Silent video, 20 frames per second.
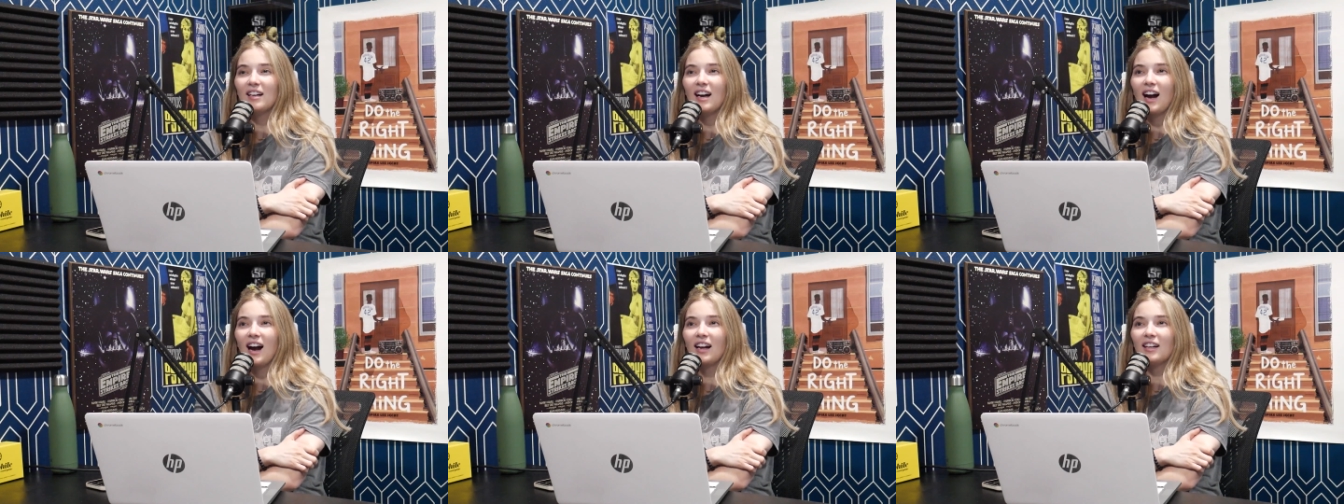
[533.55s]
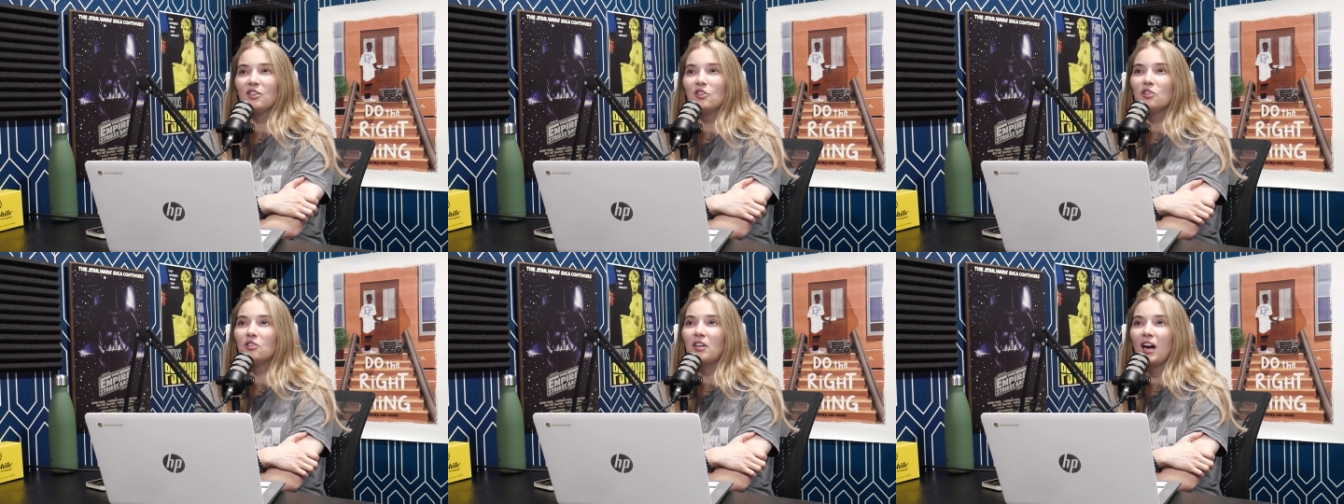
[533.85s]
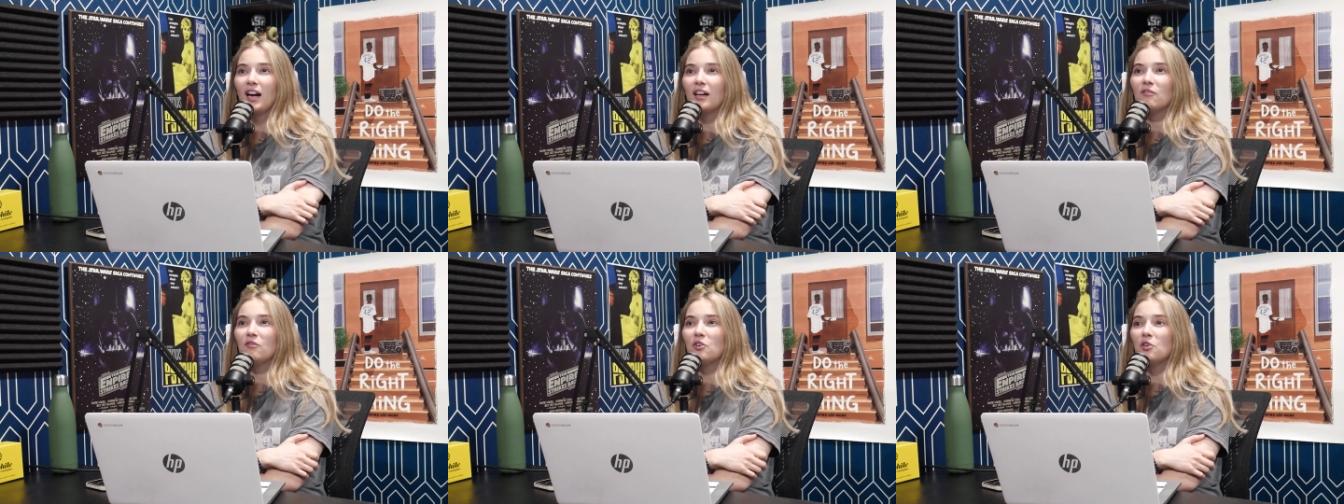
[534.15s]
I
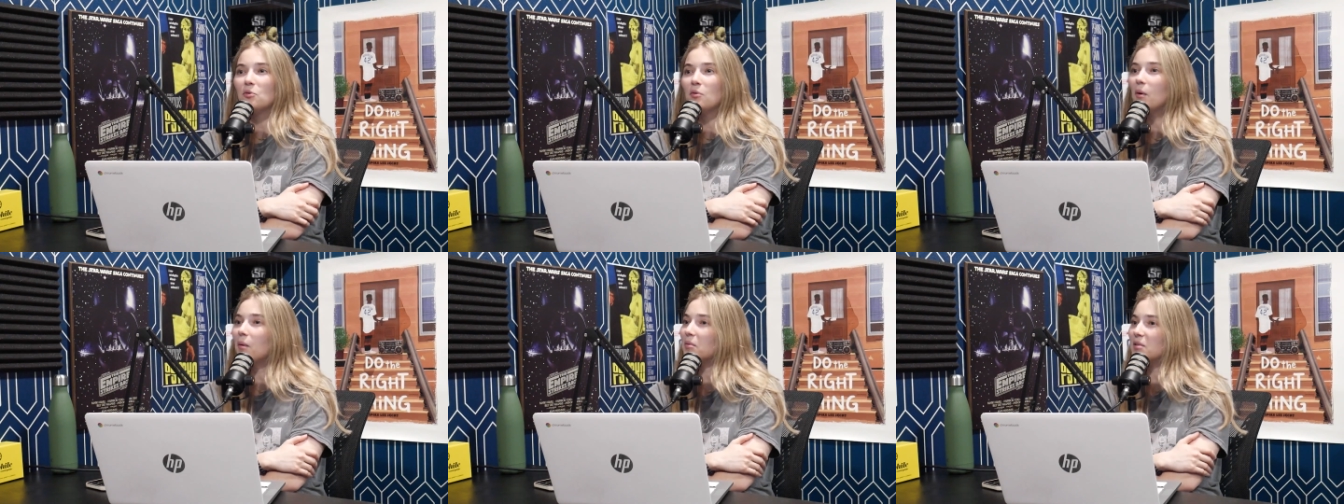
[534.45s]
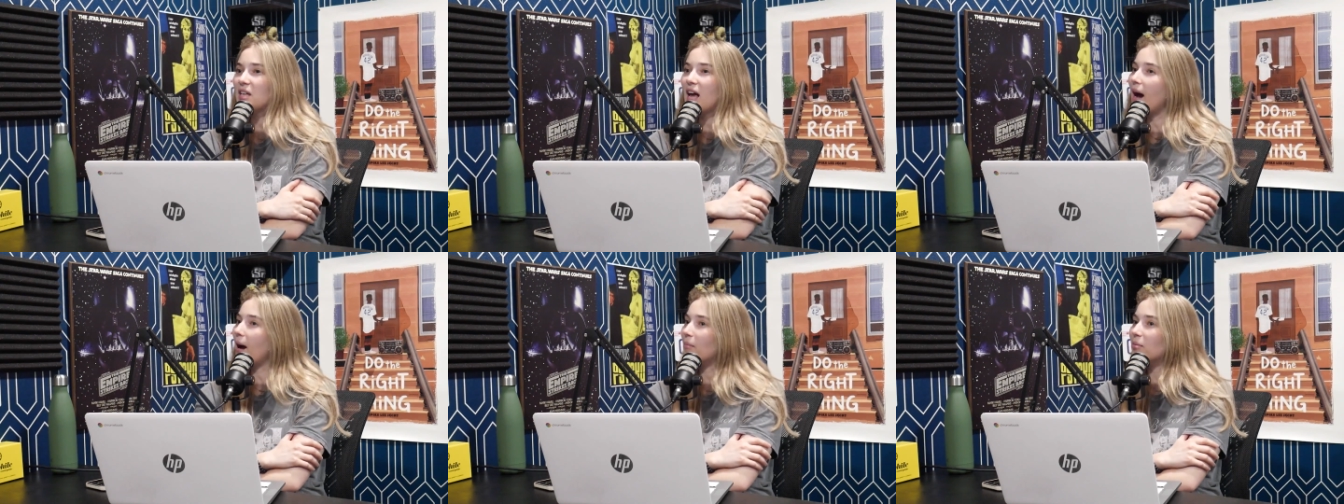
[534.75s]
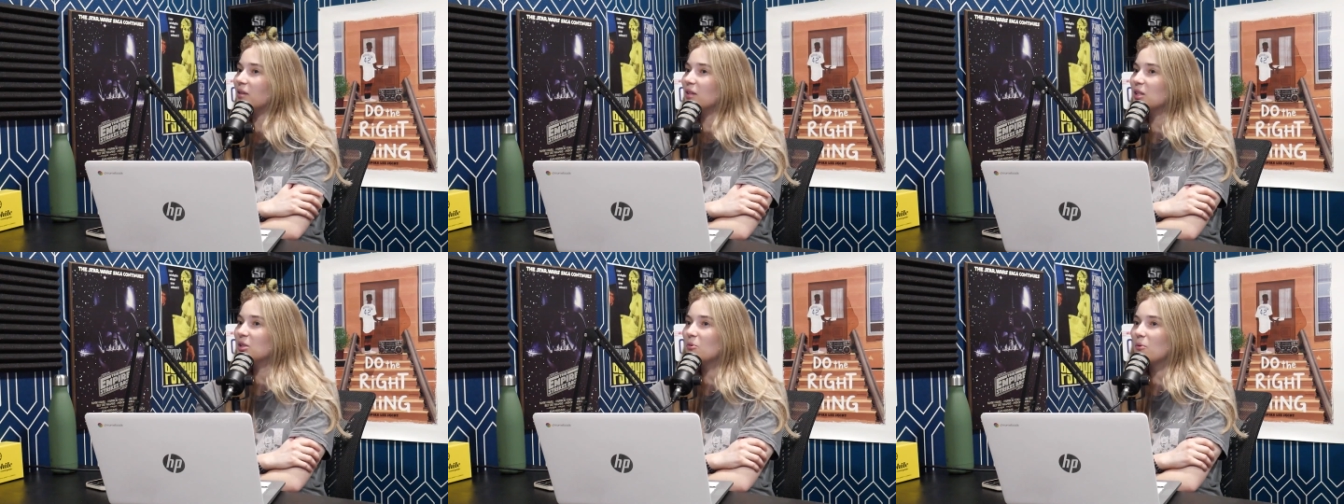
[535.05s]
kind of knew what was
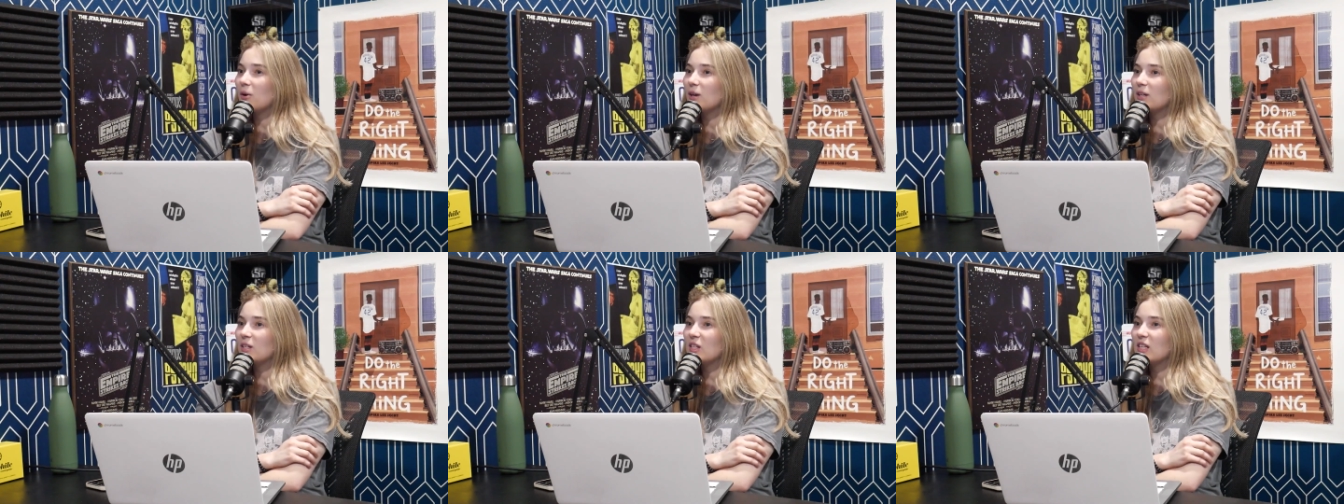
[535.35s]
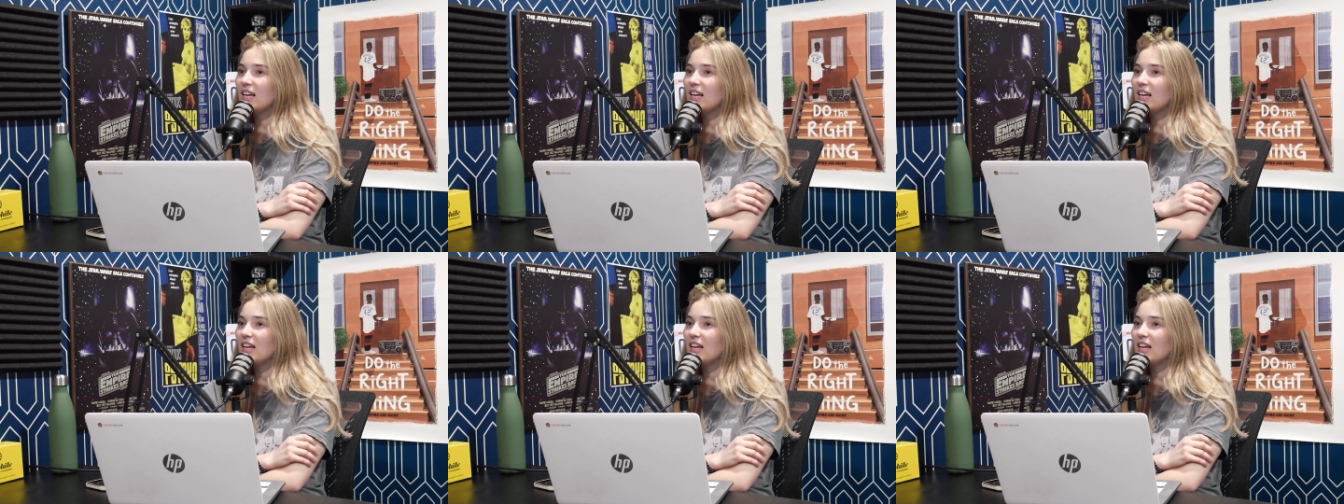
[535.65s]
happening towards